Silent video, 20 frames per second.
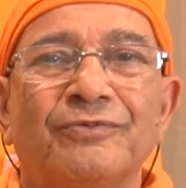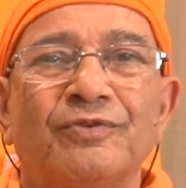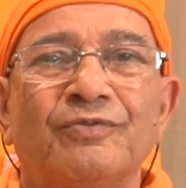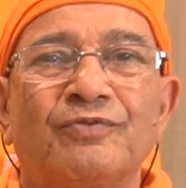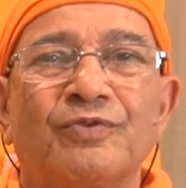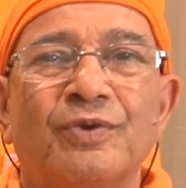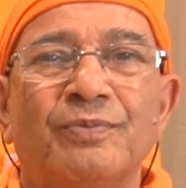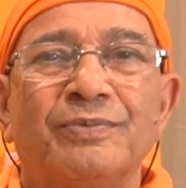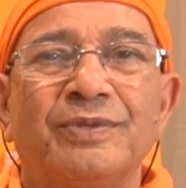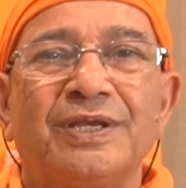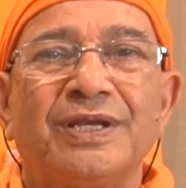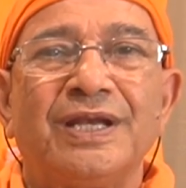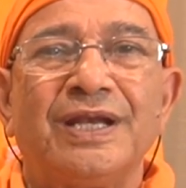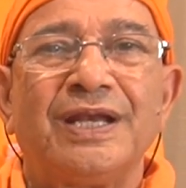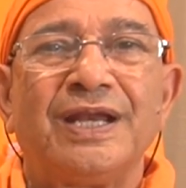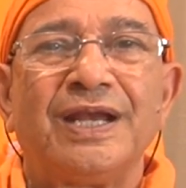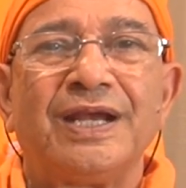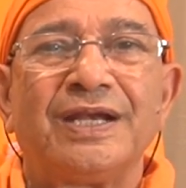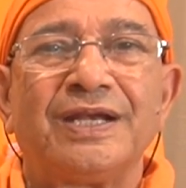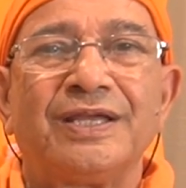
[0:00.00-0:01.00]
from the
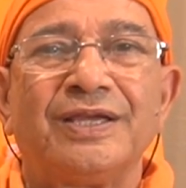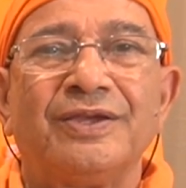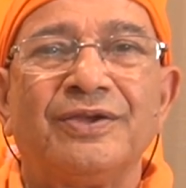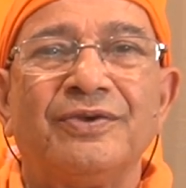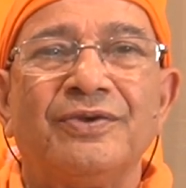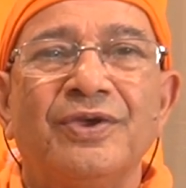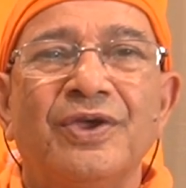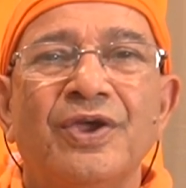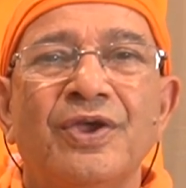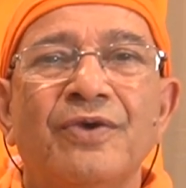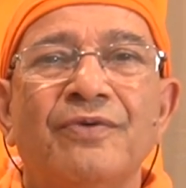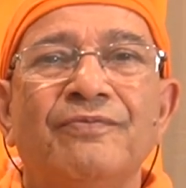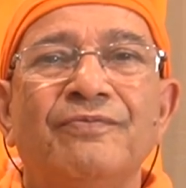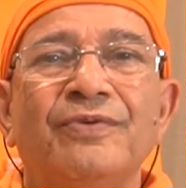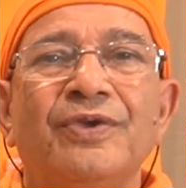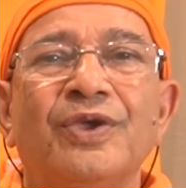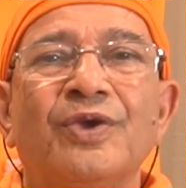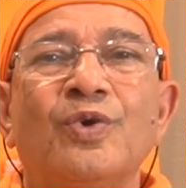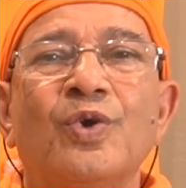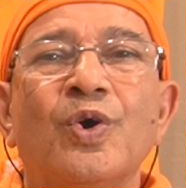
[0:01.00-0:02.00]
relative,
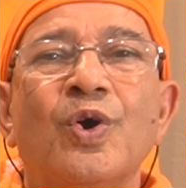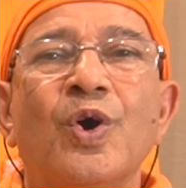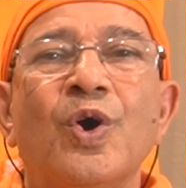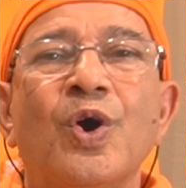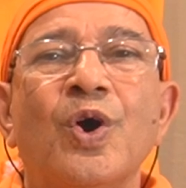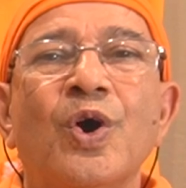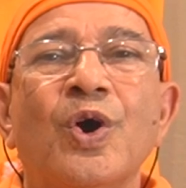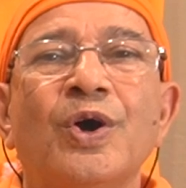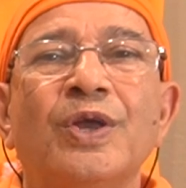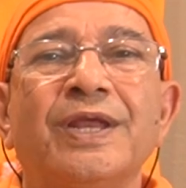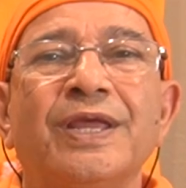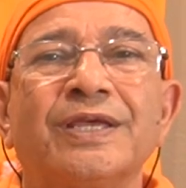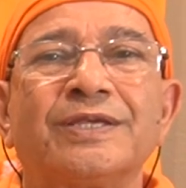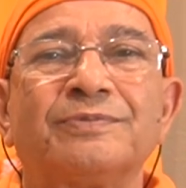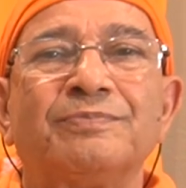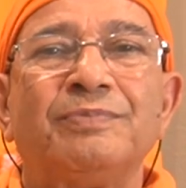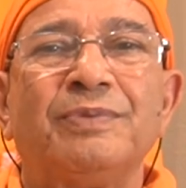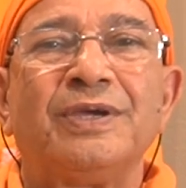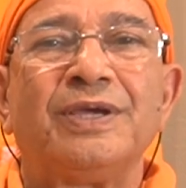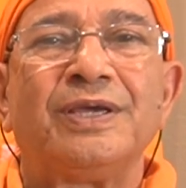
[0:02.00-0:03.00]
we go on
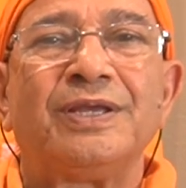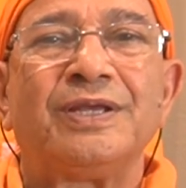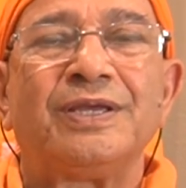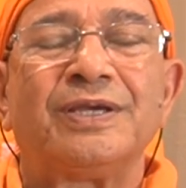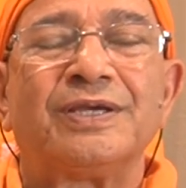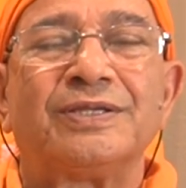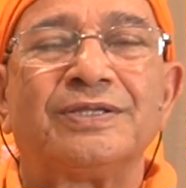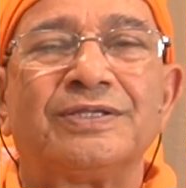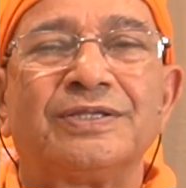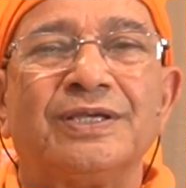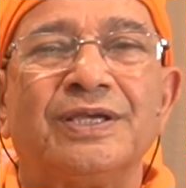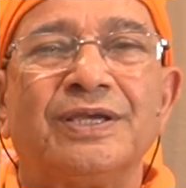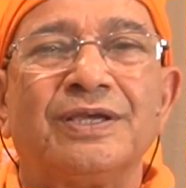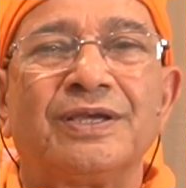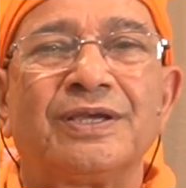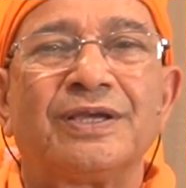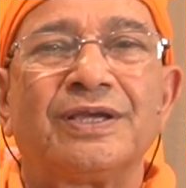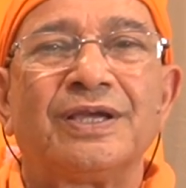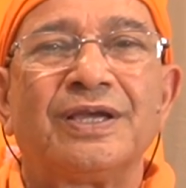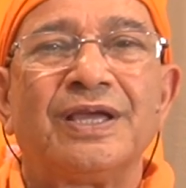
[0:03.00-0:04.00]

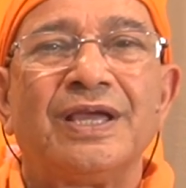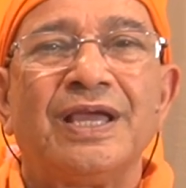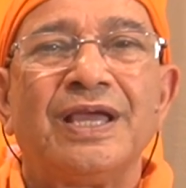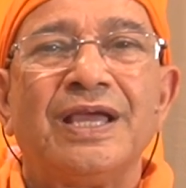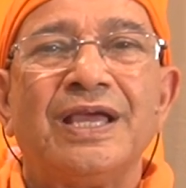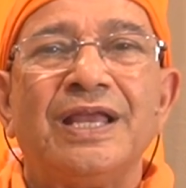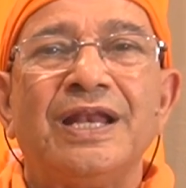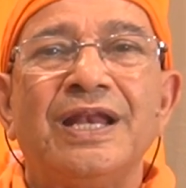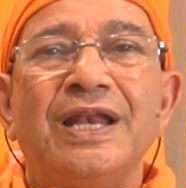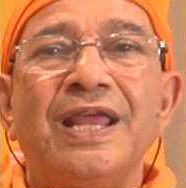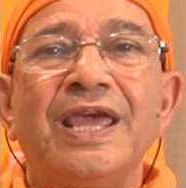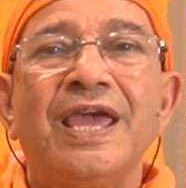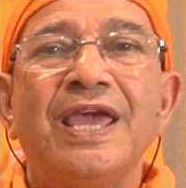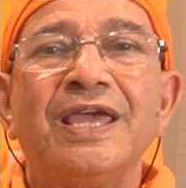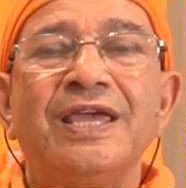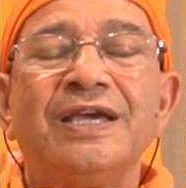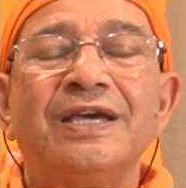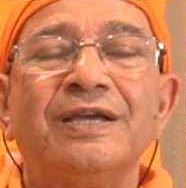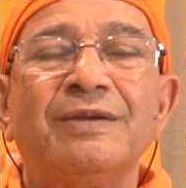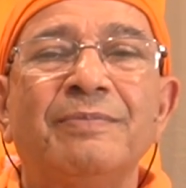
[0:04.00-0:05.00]
experiencing
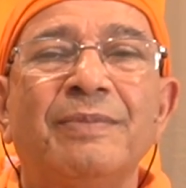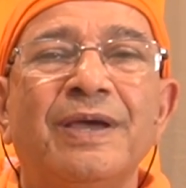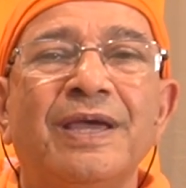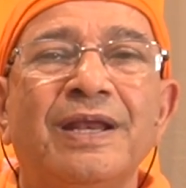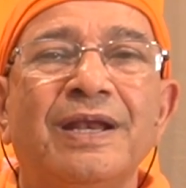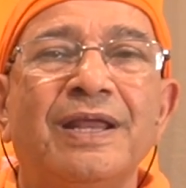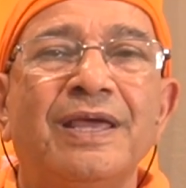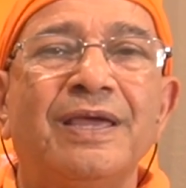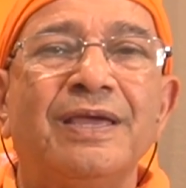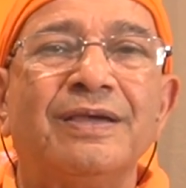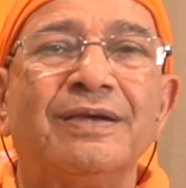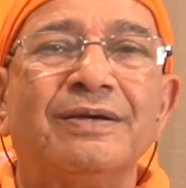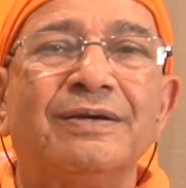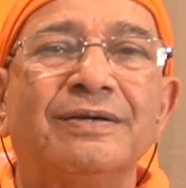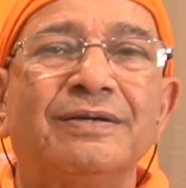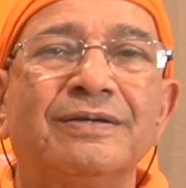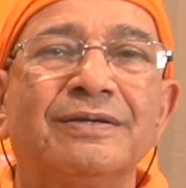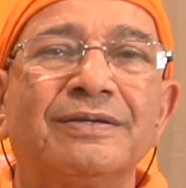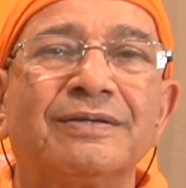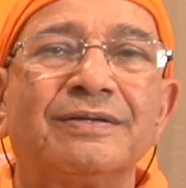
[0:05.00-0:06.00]
layer by
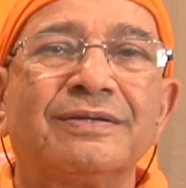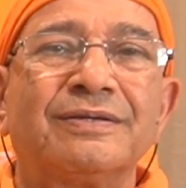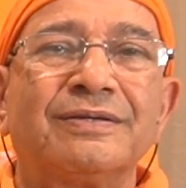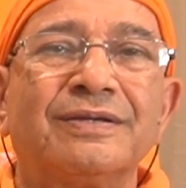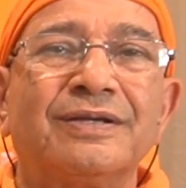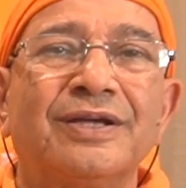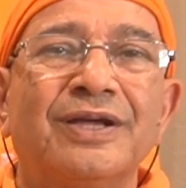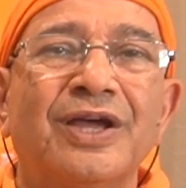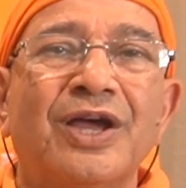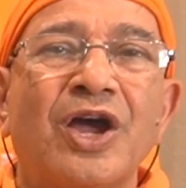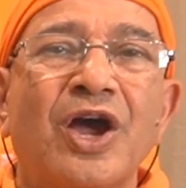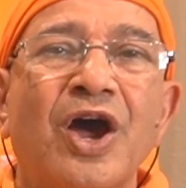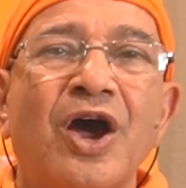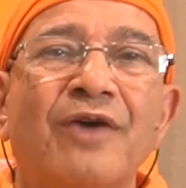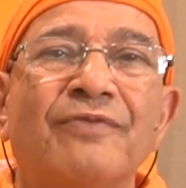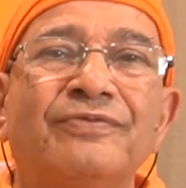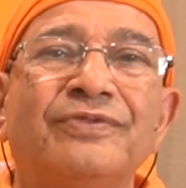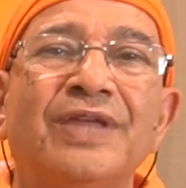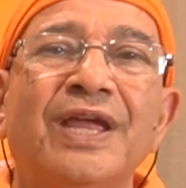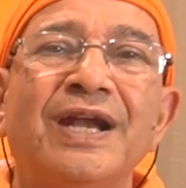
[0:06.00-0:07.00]
layer
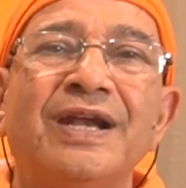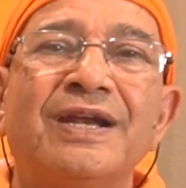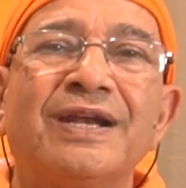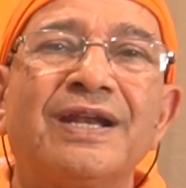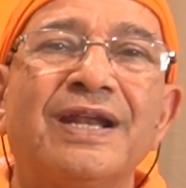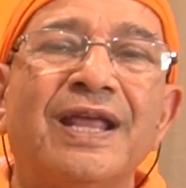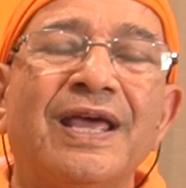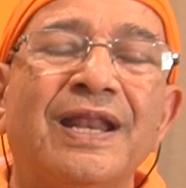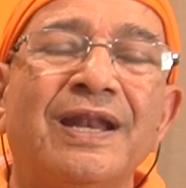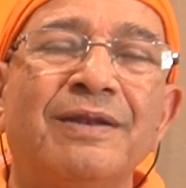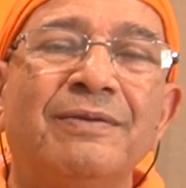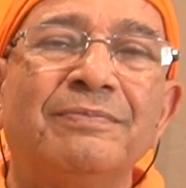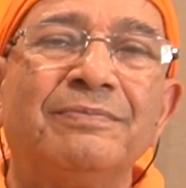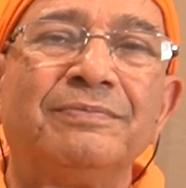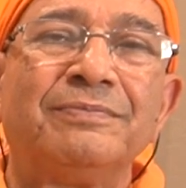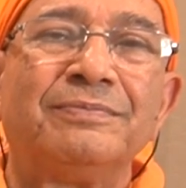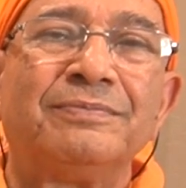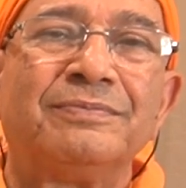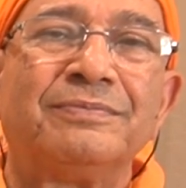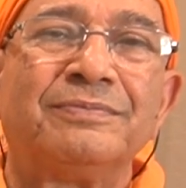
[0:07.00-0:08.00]
of that
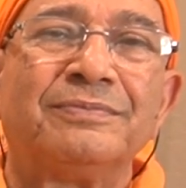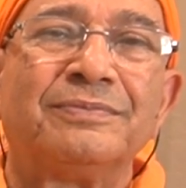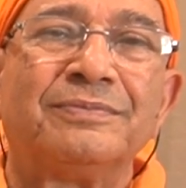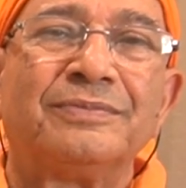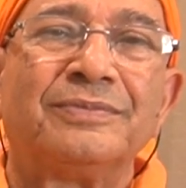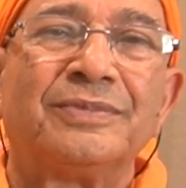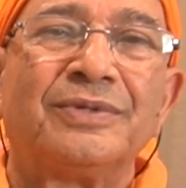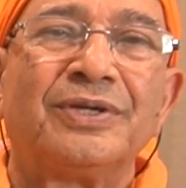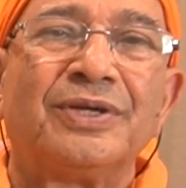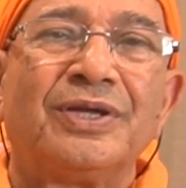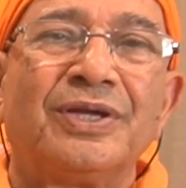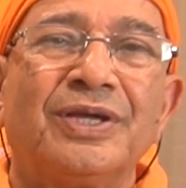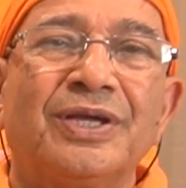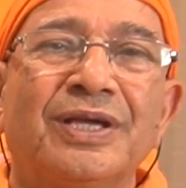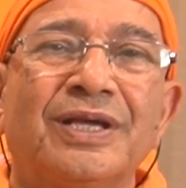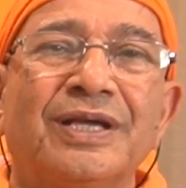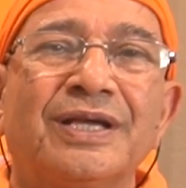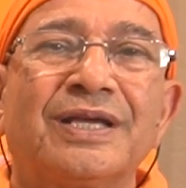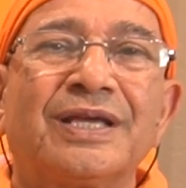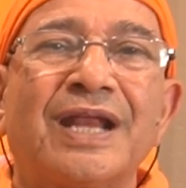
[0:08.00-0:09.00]
realm.
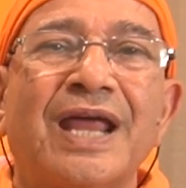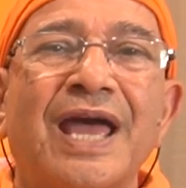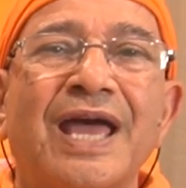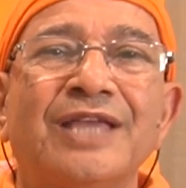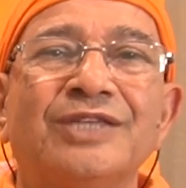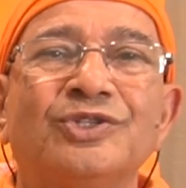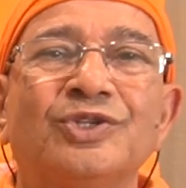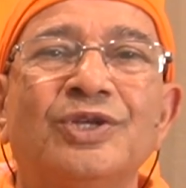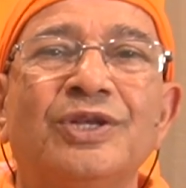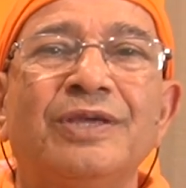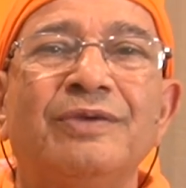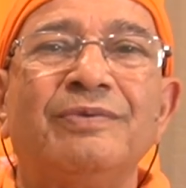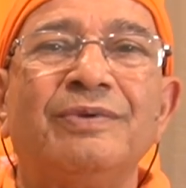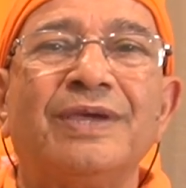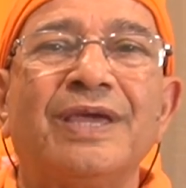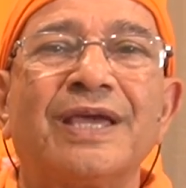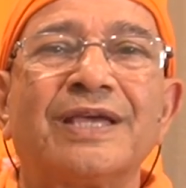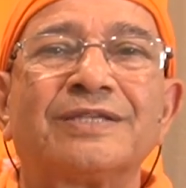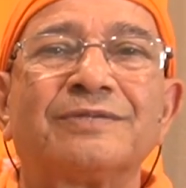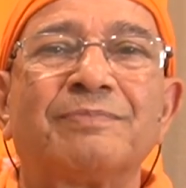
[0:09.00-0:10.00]
Gradually
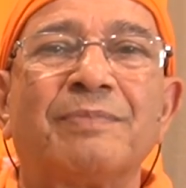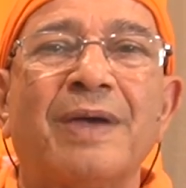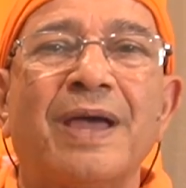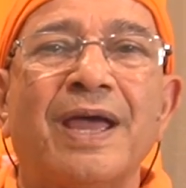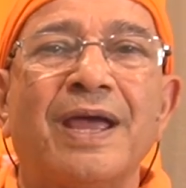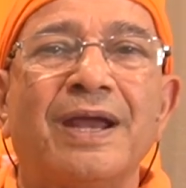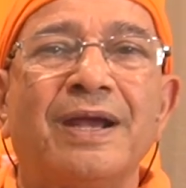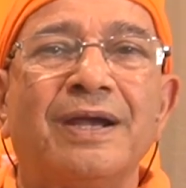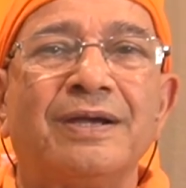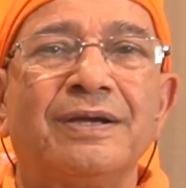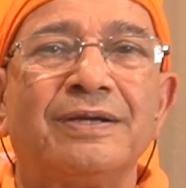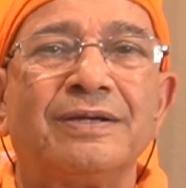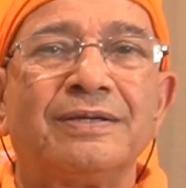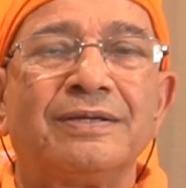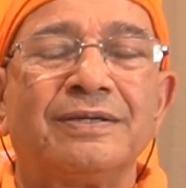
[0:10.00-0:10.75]
we expand.